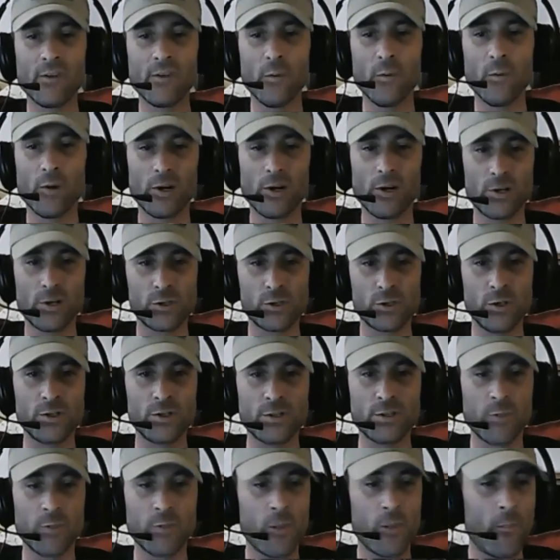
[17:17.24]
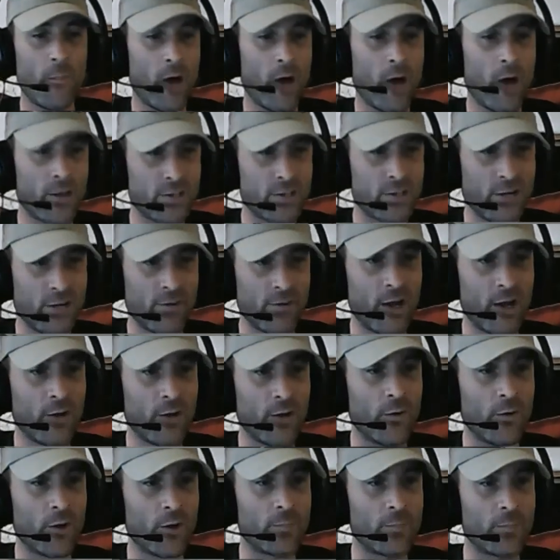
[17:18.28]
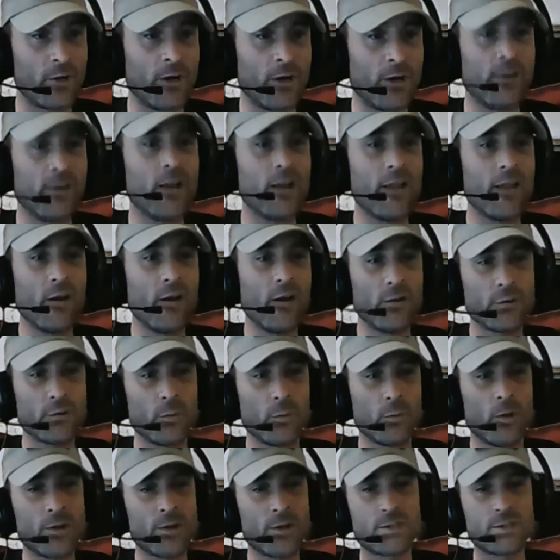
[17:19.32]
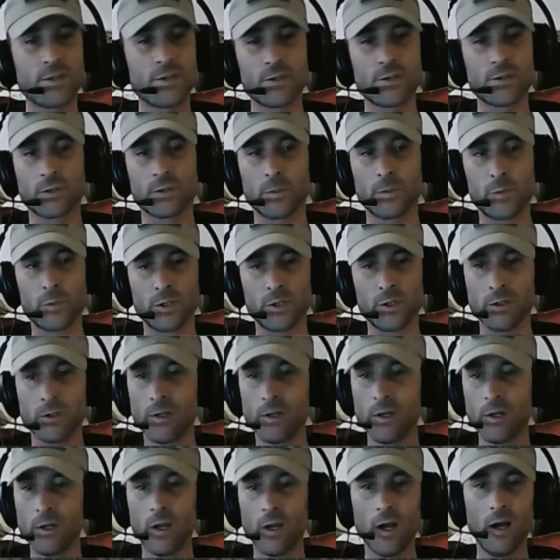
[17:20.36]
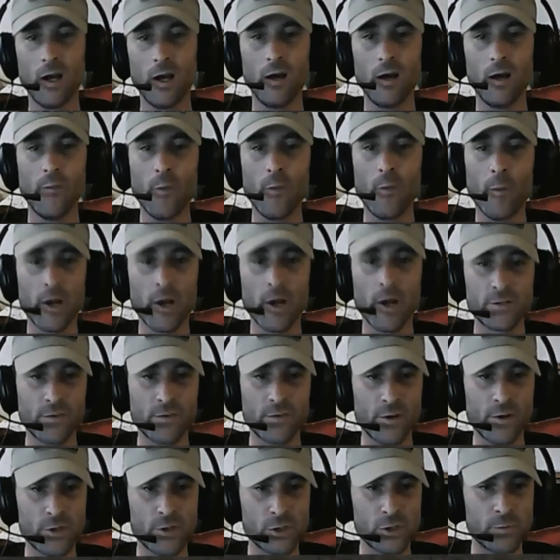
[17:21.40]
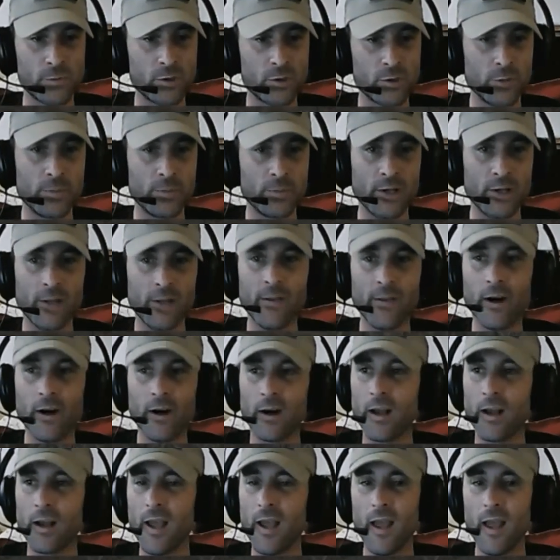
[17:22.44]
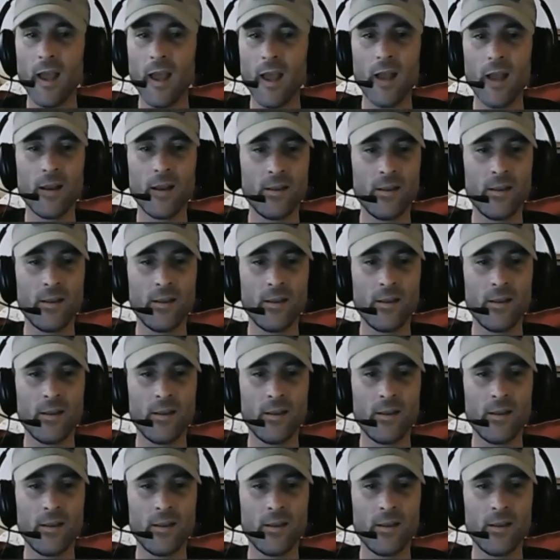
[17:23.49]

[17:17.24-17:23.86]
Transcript: But I definitely wanted to show you some of the mods that I've got going up here, and also watch the description. The mods for the description will be in there.